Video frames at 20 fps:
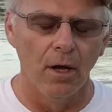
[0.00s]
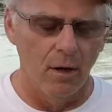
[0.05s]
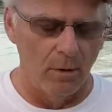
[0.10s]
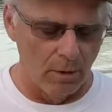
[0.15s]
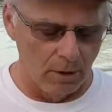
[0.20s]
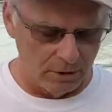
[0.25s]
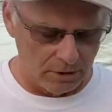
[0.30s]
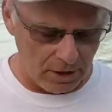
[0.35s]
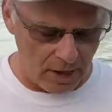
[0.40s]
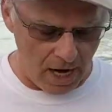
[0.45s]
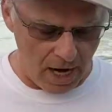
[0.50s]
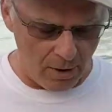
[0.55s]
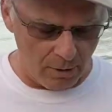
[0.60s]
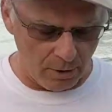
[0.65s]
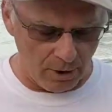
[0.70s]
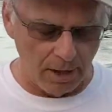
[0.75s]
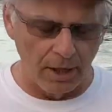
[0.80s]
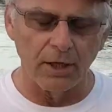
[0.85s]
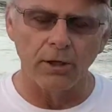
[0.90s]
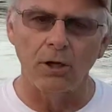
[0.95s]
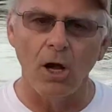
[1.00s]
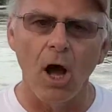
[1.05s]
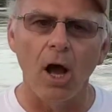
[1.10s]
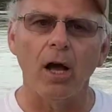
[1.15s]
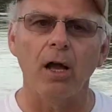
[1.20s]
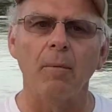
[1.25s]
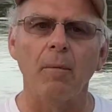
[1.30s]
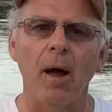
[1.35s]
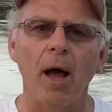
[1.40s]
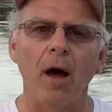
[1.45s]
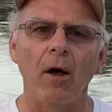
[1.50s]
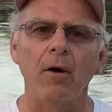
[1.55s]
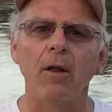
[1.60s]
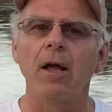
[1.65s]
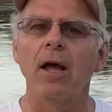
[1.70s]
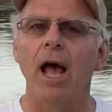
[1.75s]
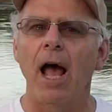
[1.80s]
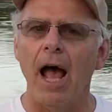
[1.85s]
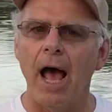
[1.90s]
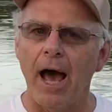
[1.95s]
Well, tonight we're going to talk about
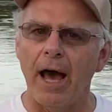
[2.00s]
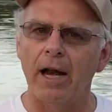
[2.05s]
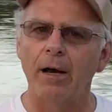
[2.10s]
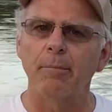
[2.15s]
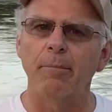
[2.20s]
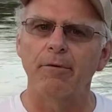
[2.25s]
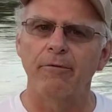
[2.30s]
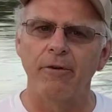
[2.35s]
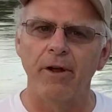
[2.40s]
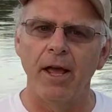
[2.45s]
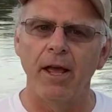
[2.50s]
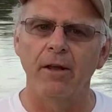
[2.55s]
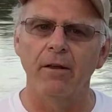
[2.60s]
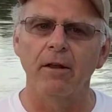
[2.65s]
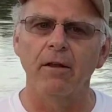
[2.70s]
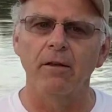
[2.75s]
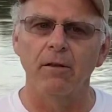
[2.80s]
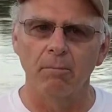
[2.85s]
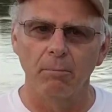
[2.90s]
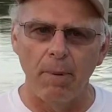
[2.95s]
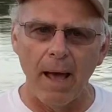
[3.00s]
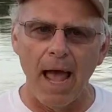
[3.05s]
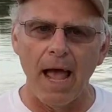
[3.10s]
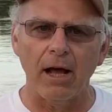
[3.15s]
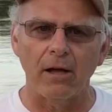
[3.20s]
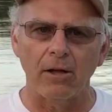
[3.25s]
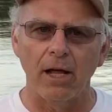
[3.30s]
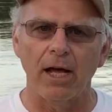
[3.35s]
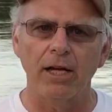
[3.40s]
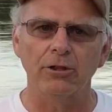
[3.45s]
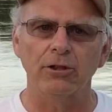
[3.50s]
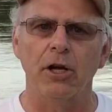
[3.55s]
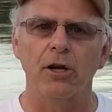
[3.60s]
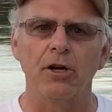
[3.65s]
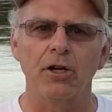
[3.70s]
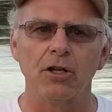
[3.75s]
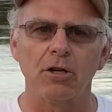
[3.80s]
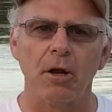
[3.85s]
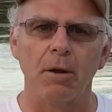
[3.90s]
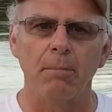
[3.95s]
how to prevent backlash on
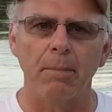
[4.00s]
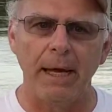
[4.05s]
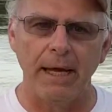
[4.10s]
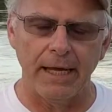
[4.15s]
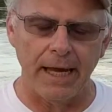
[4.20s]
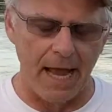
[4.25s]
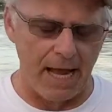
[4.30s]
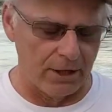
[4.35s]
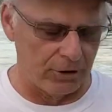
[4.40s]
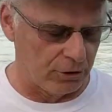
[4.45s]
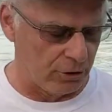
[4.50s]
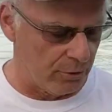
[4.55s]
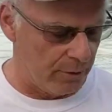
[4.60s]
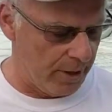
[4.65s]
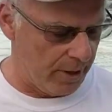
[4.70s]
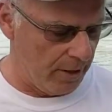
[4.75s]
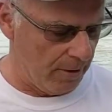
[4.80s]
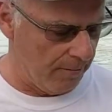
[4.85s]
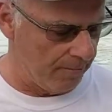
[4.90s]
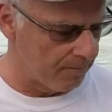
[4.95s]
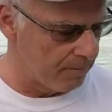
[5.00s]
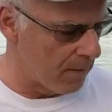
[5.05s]
your bait caster reel.